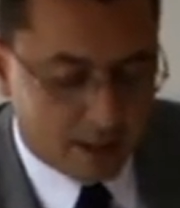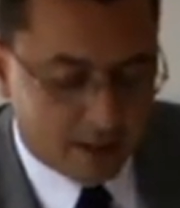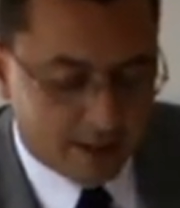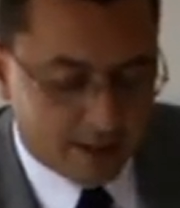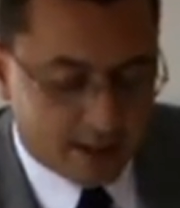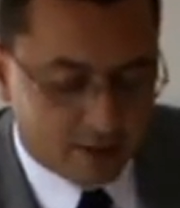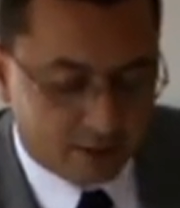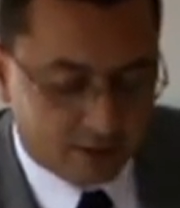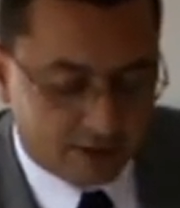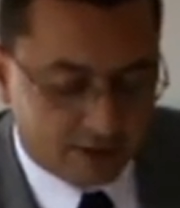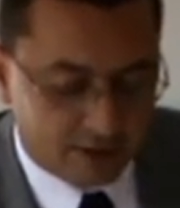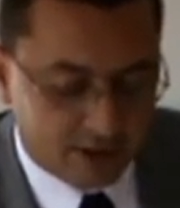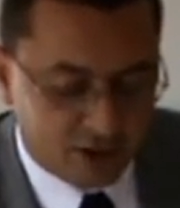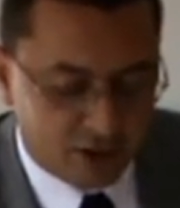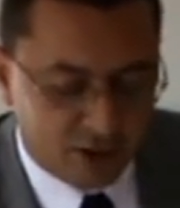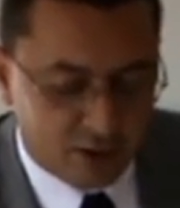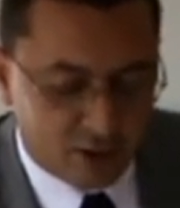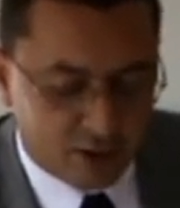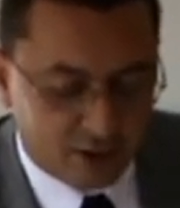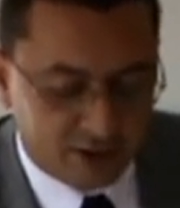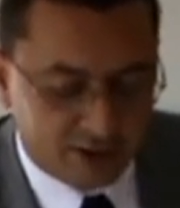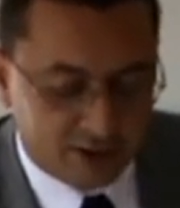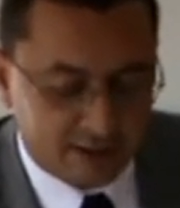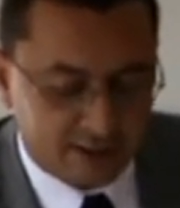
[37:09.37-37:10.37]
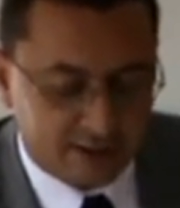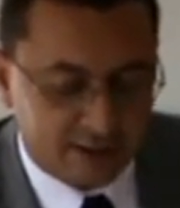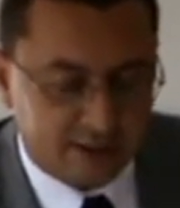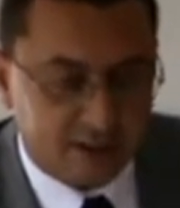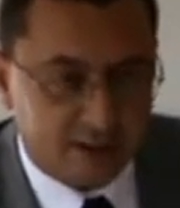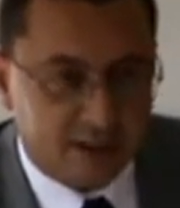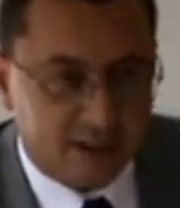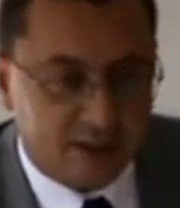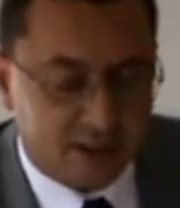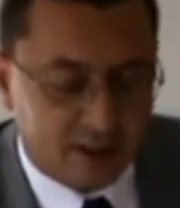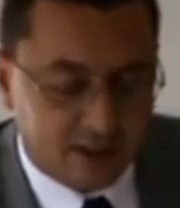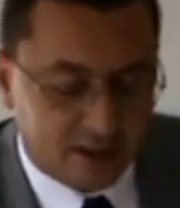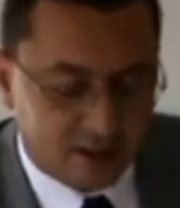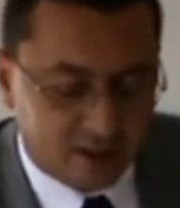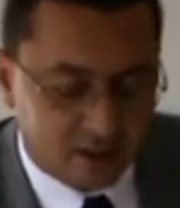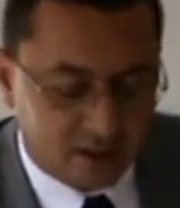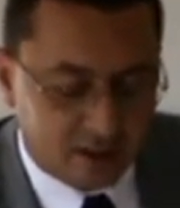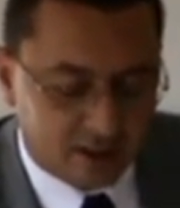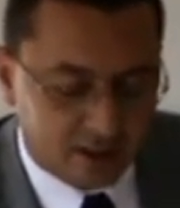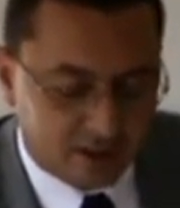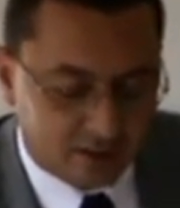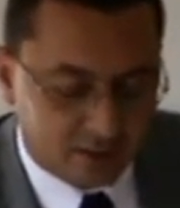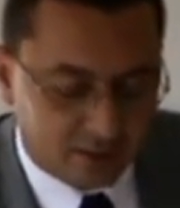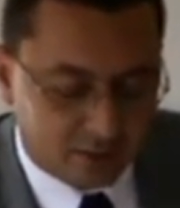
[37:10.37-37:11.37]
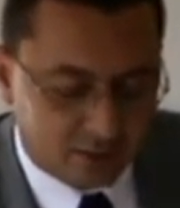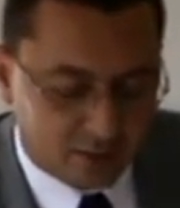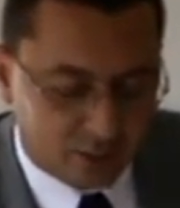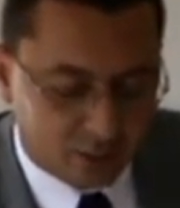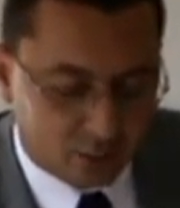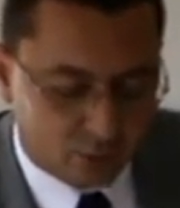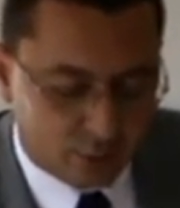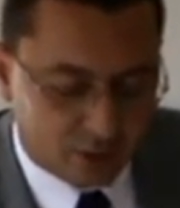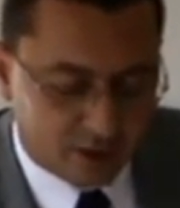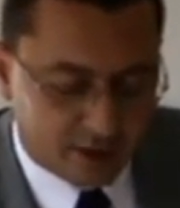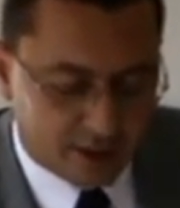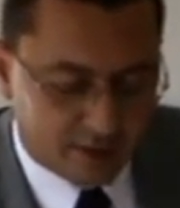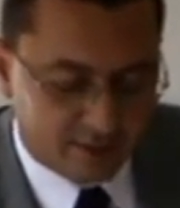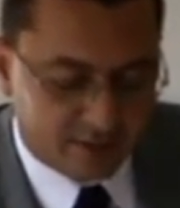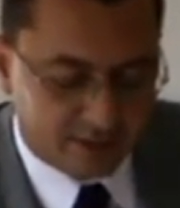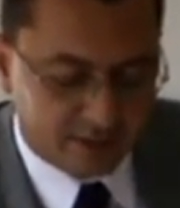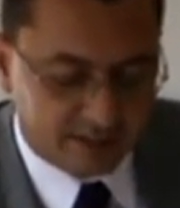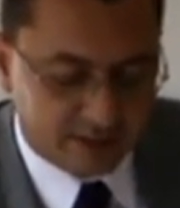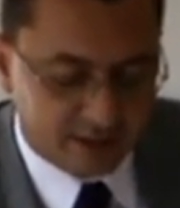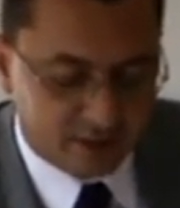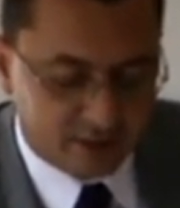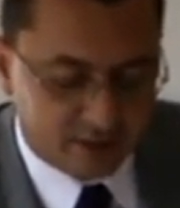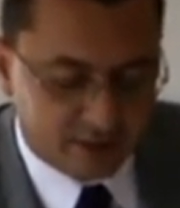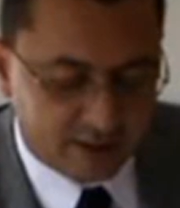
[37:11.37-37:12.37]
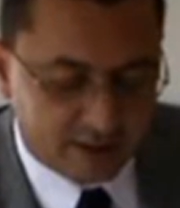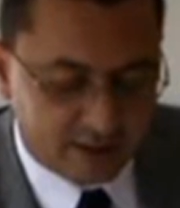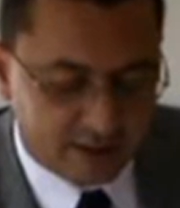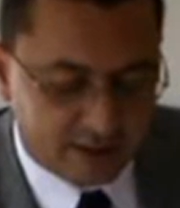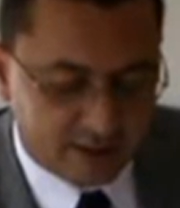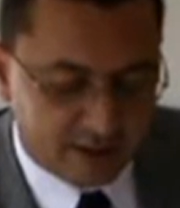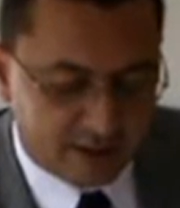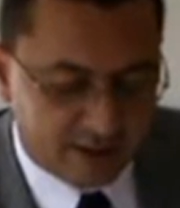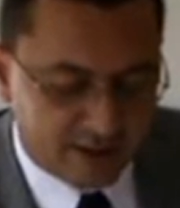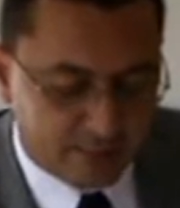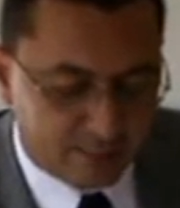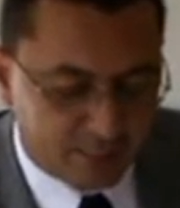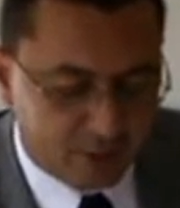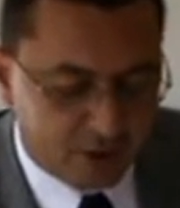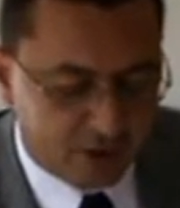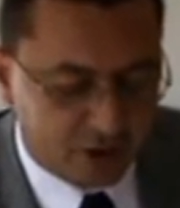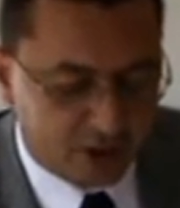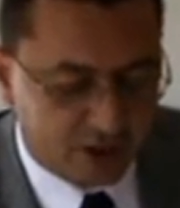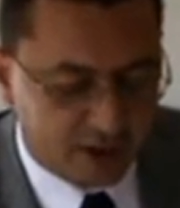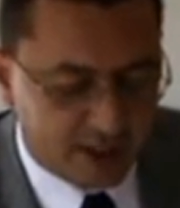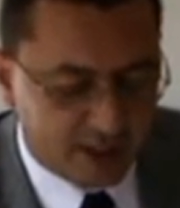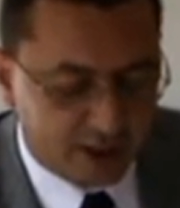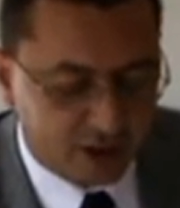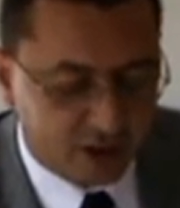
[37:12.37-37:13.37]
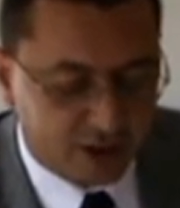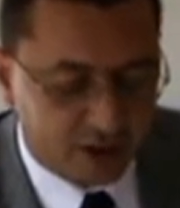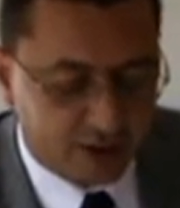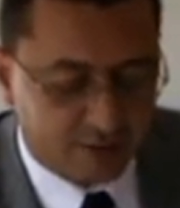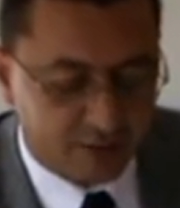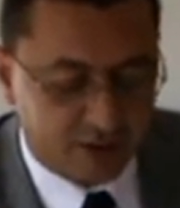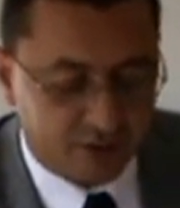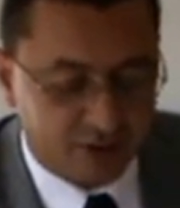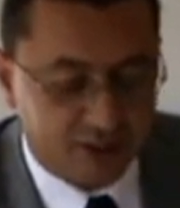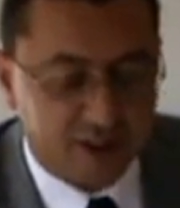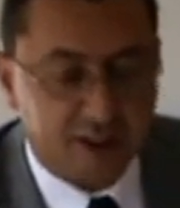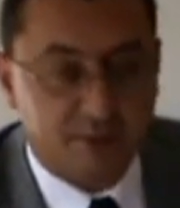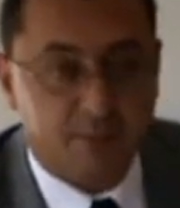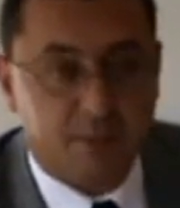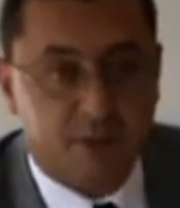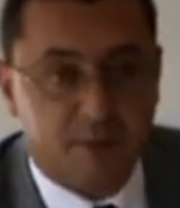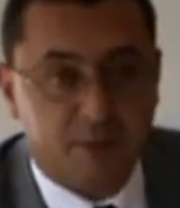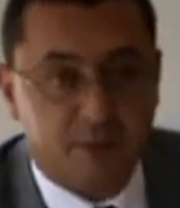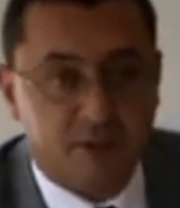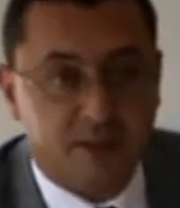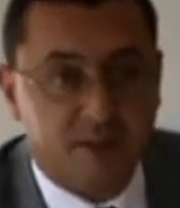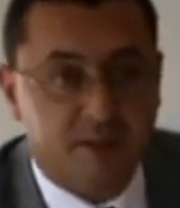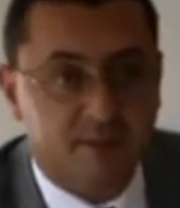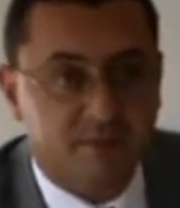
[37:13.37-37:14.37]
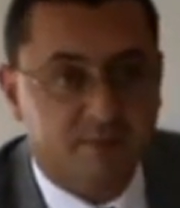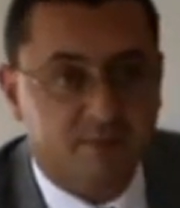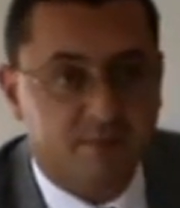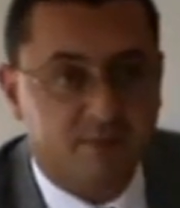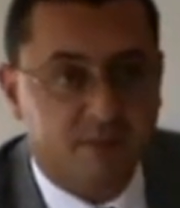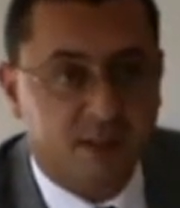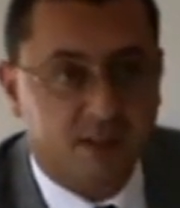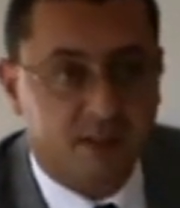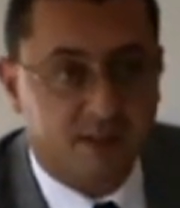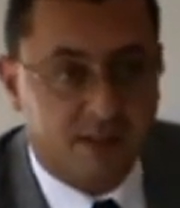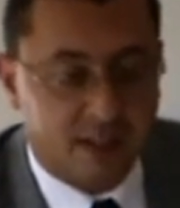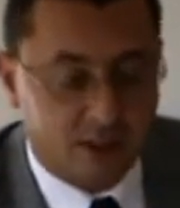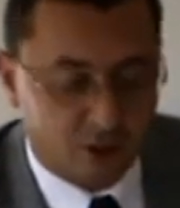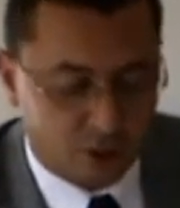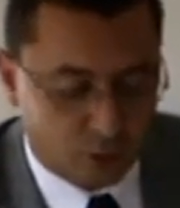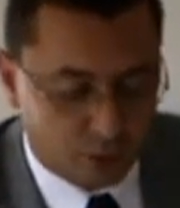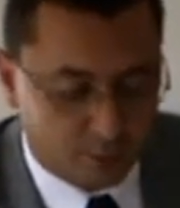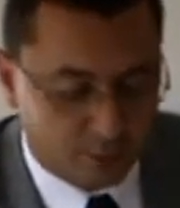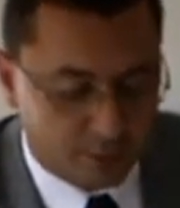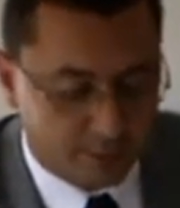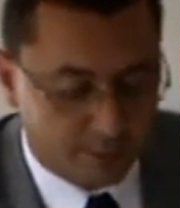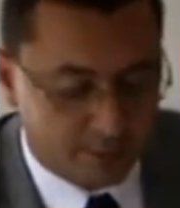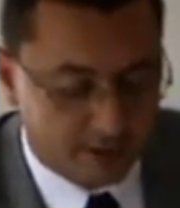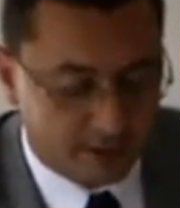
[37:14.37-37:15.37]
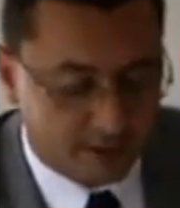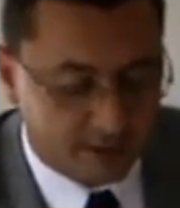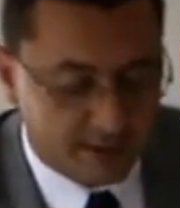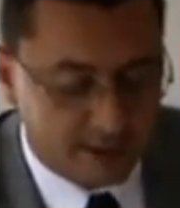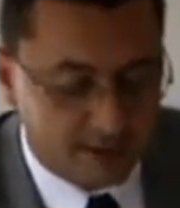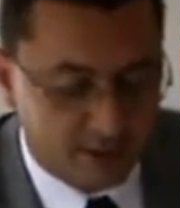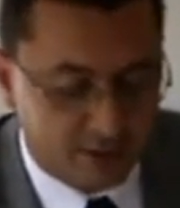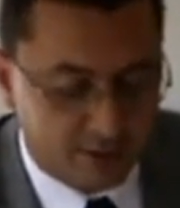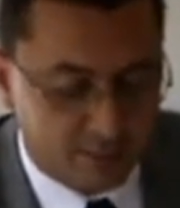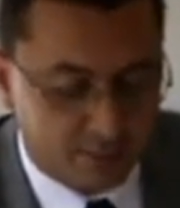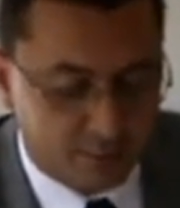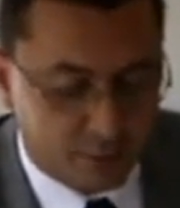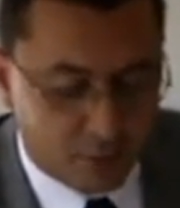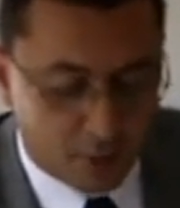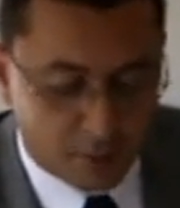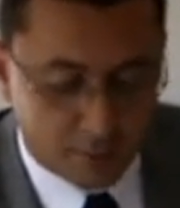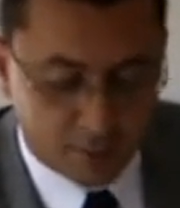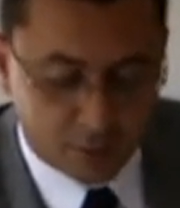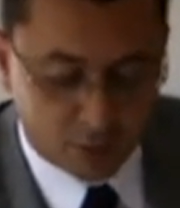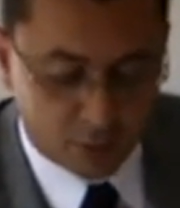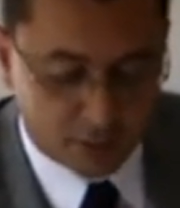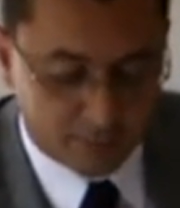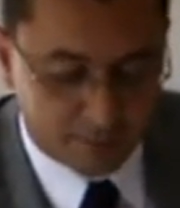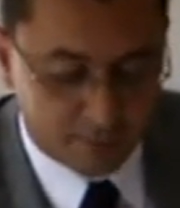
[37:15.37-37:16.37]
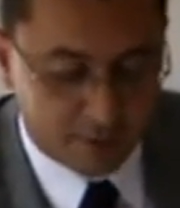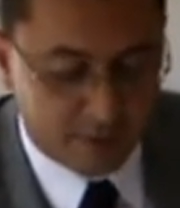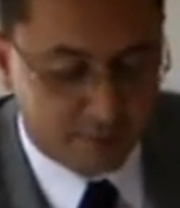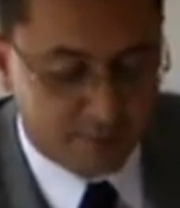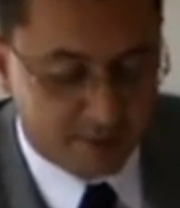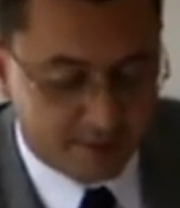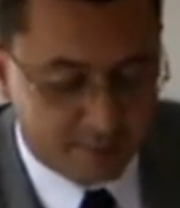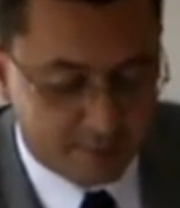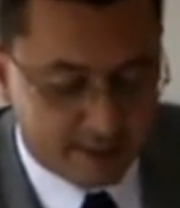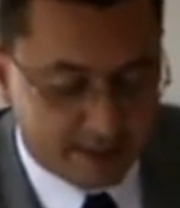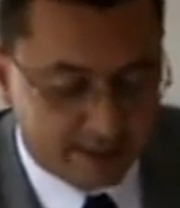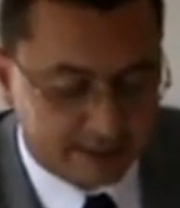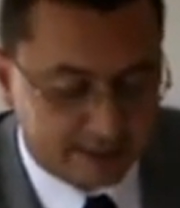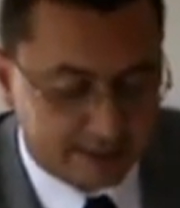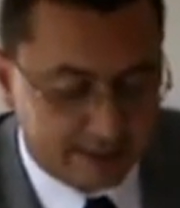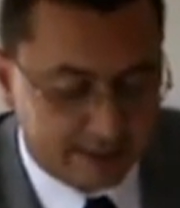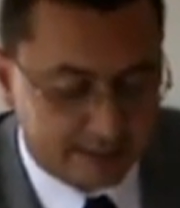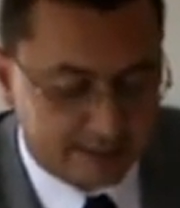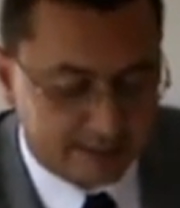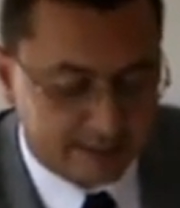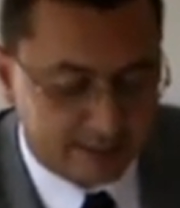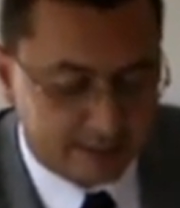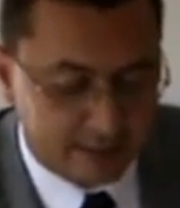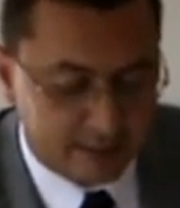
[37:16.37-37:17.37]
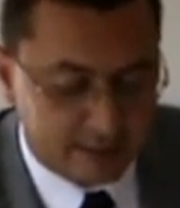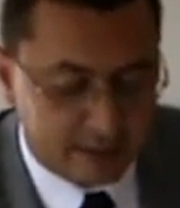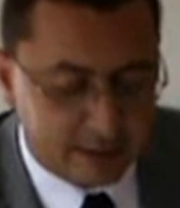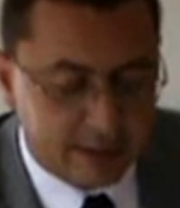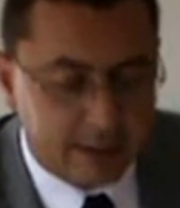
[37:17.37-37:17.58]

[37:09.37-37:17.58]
Now, such losses uh, would have resulted in an appreciation of the risk premium attached to public debt, probably on a permanent basis,